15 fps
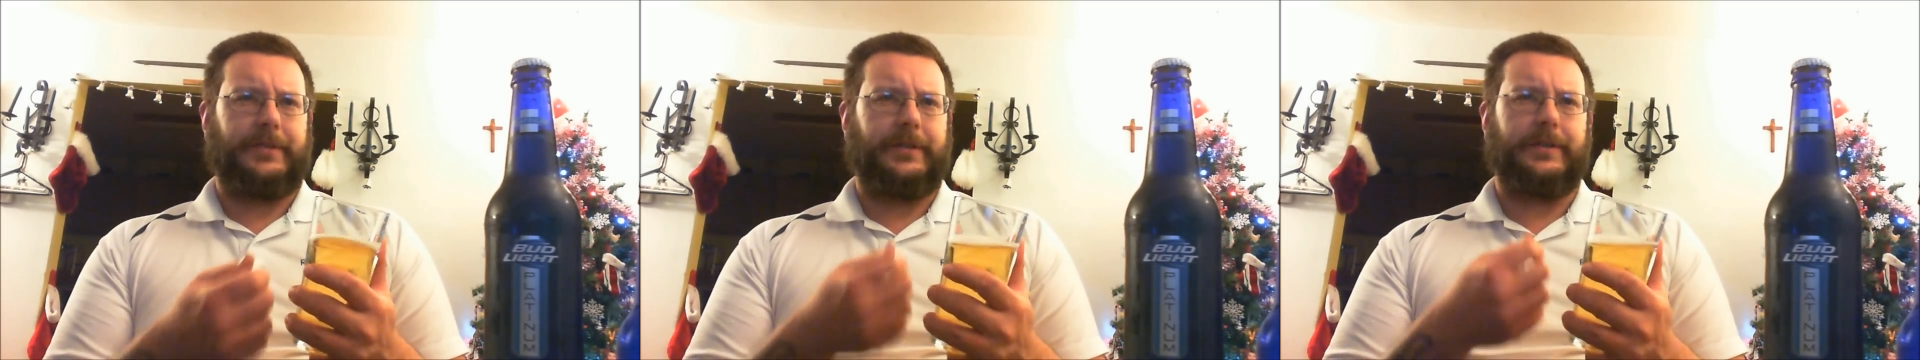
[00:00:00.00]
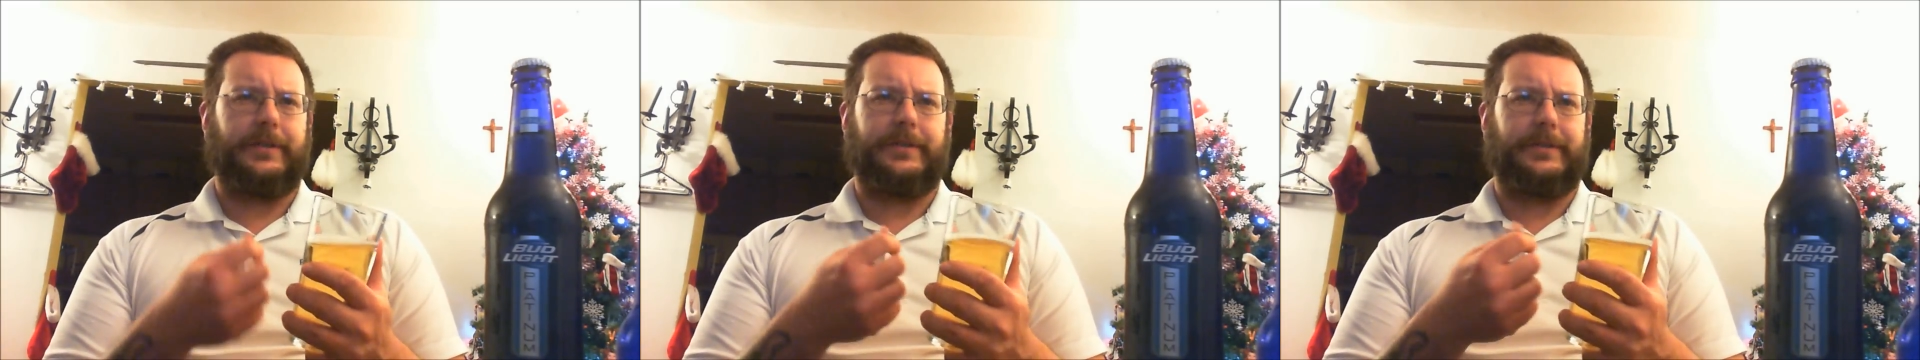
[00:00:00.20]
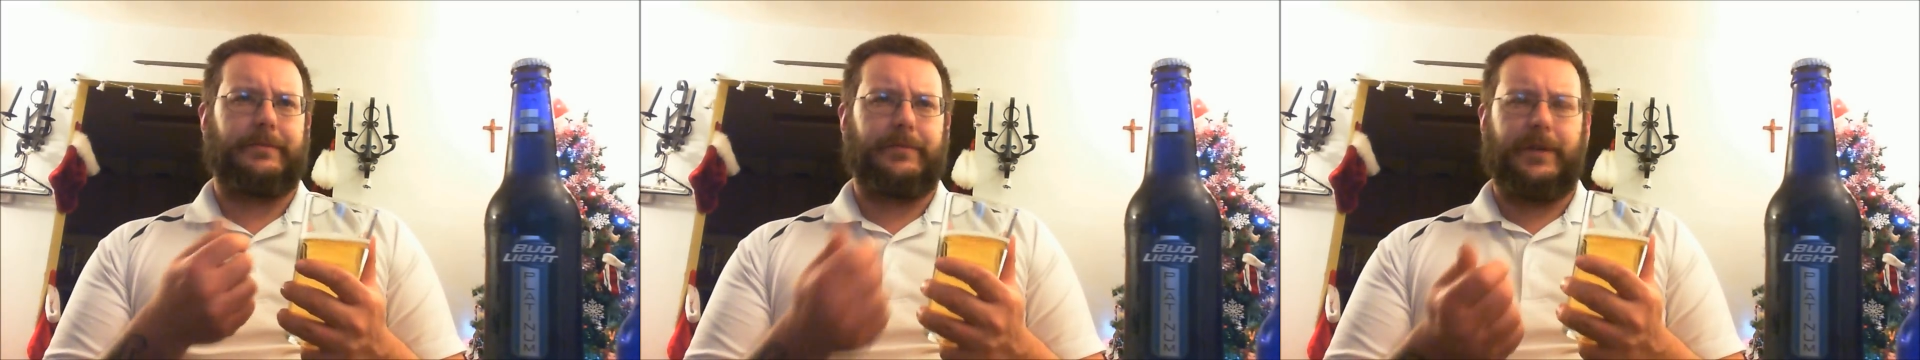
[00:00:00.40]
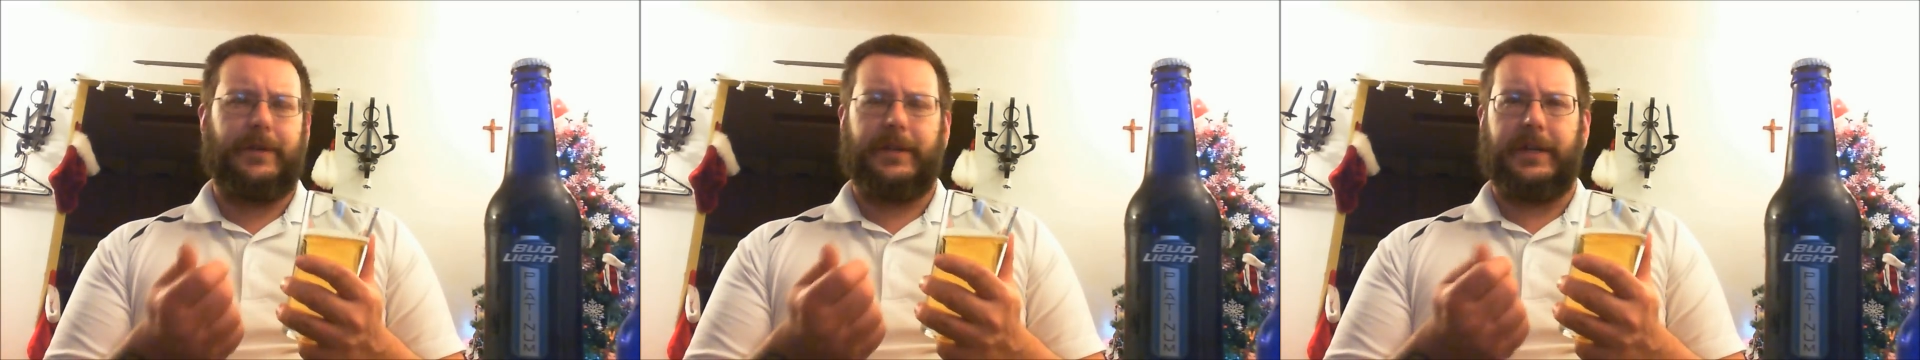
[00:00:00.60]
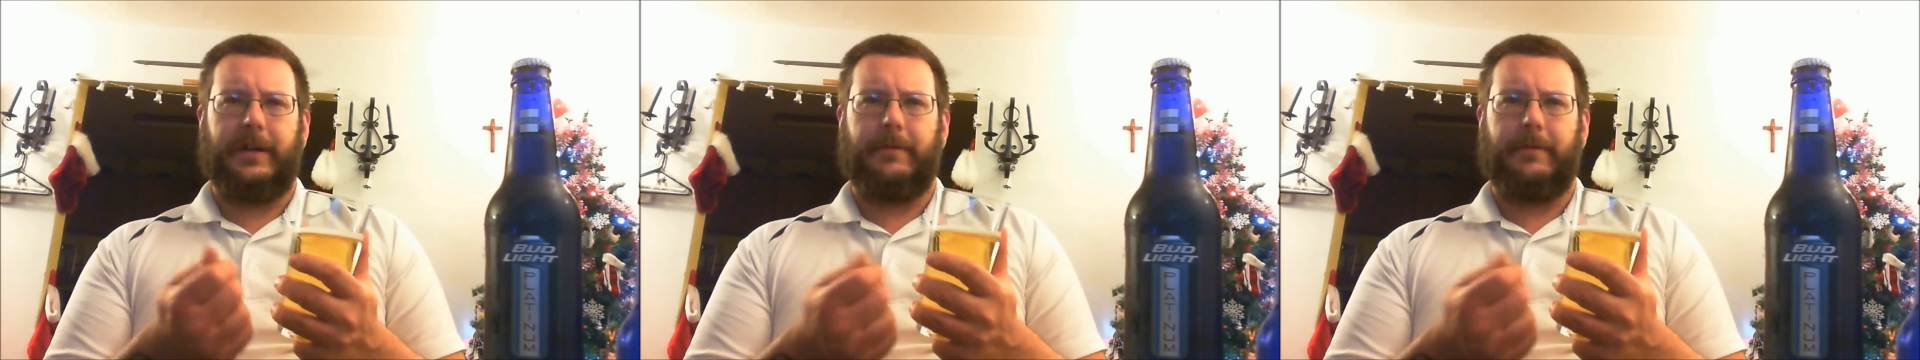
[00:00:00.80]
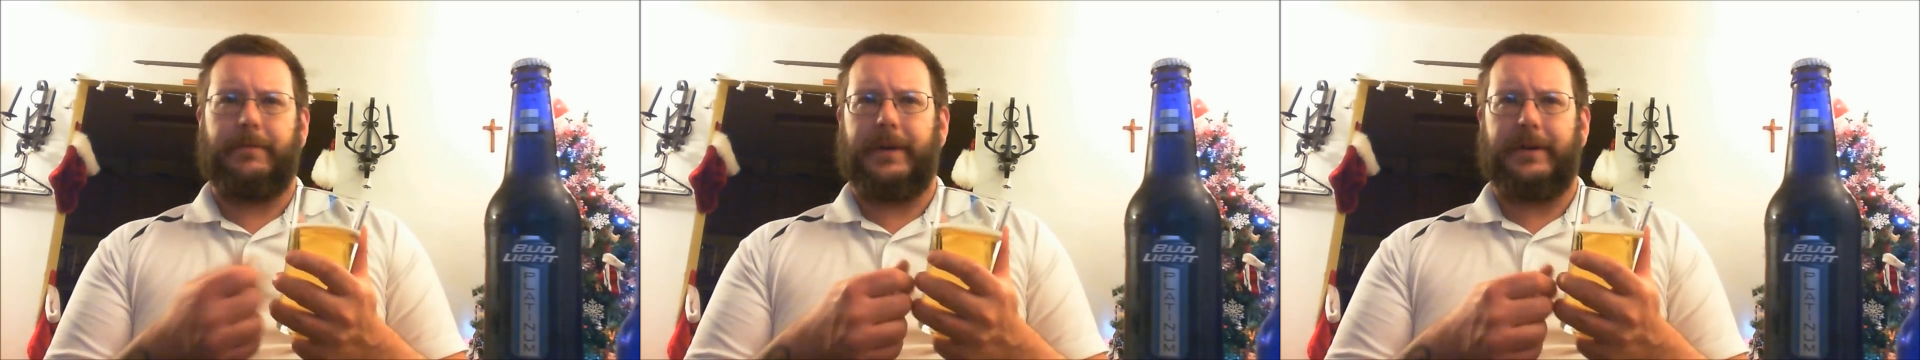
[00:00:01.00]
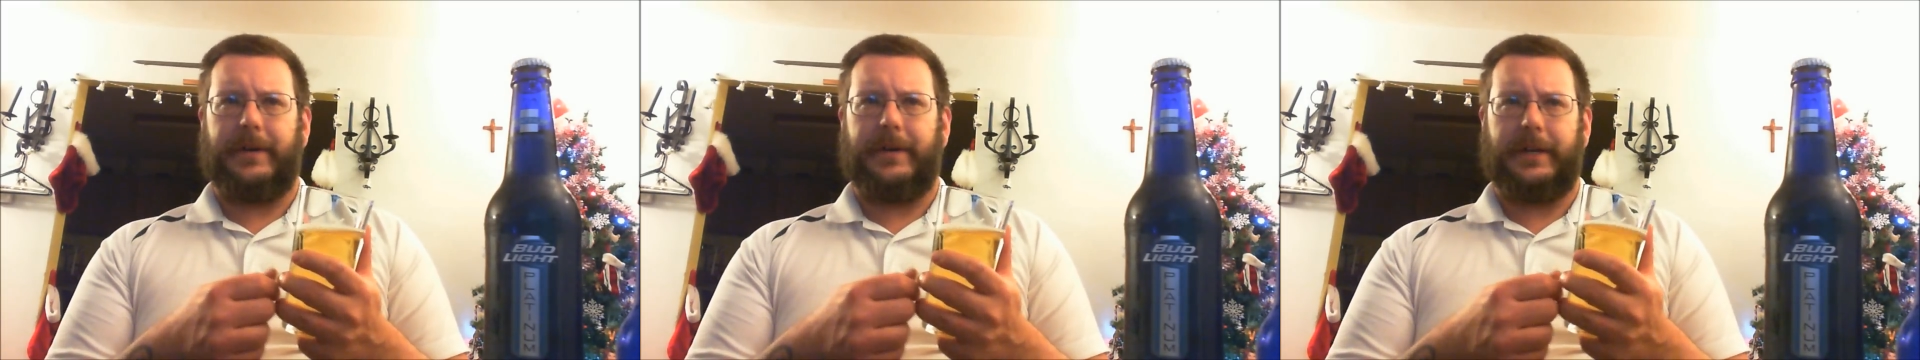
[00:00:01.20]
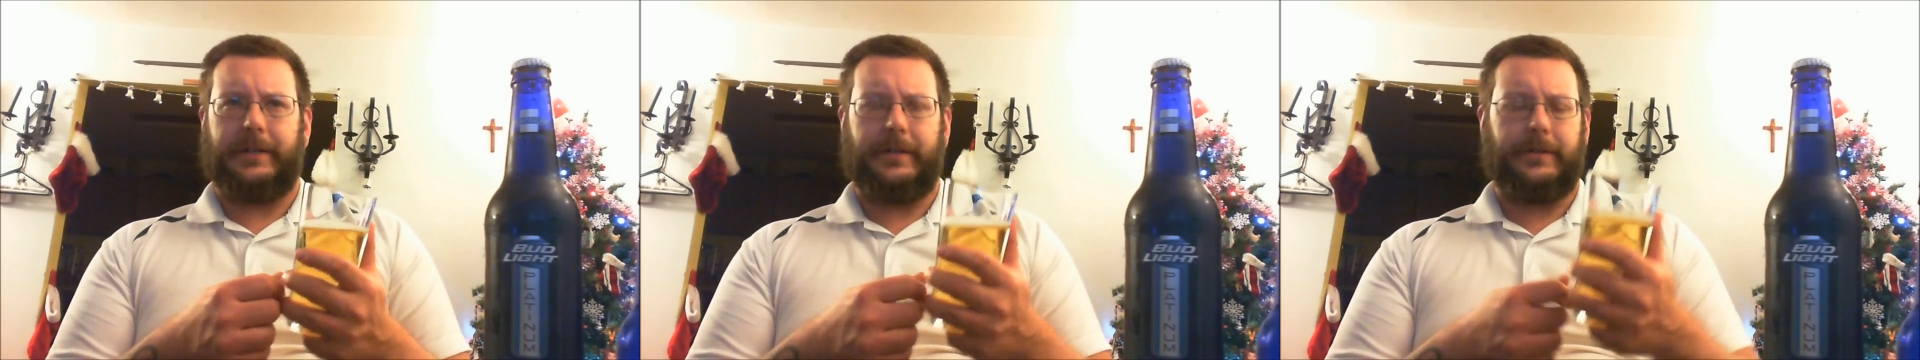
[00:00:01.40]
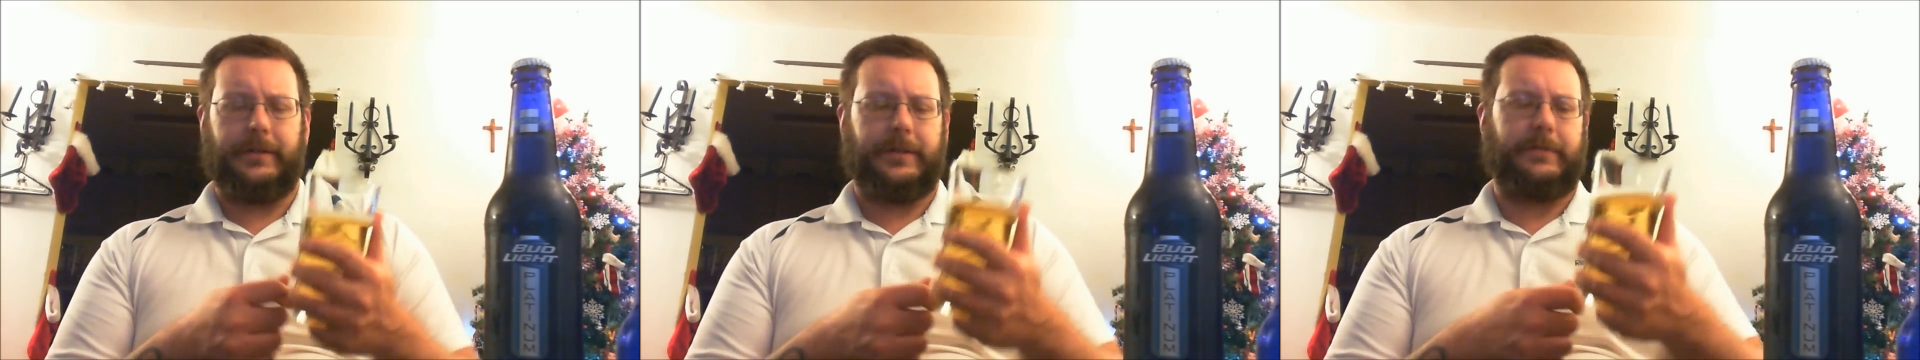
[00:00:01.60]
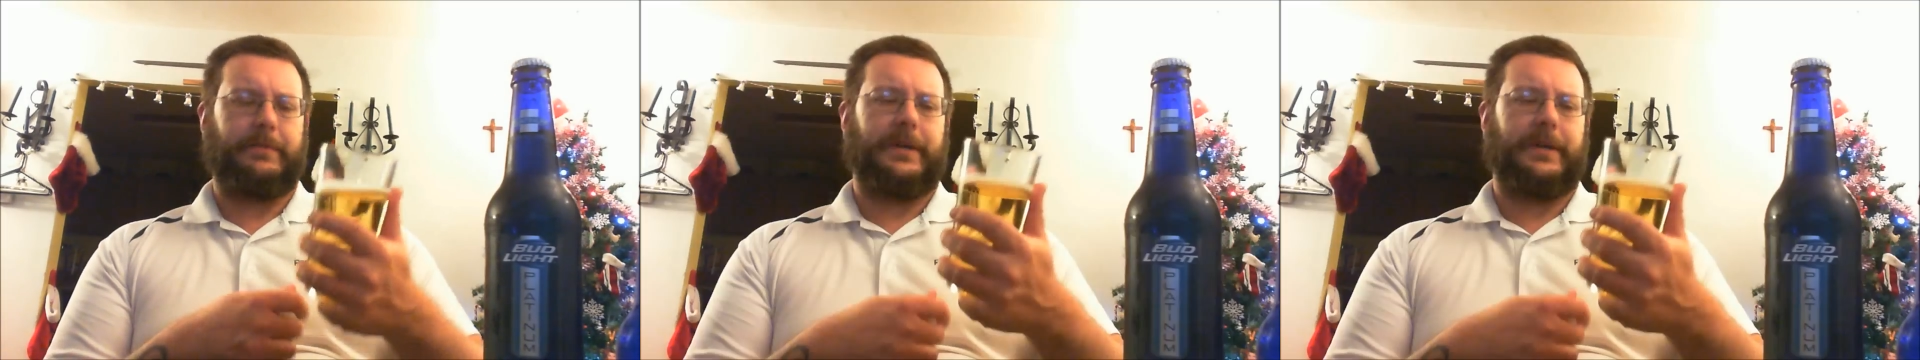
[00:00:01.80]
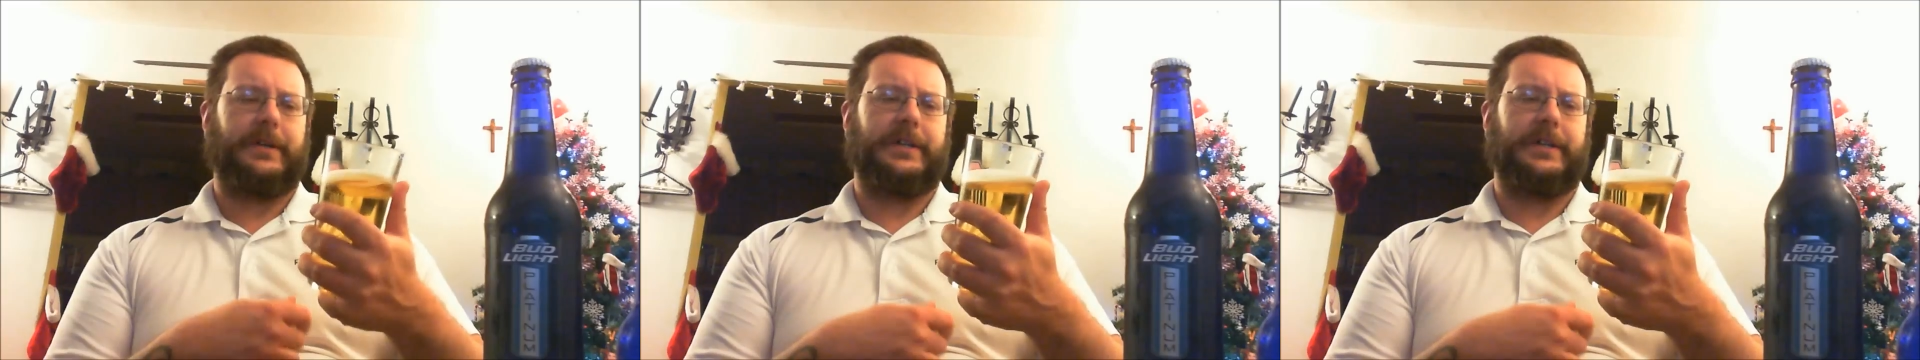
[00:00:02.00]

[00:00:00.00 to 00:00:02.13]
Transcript: There's really no bittering to this beer.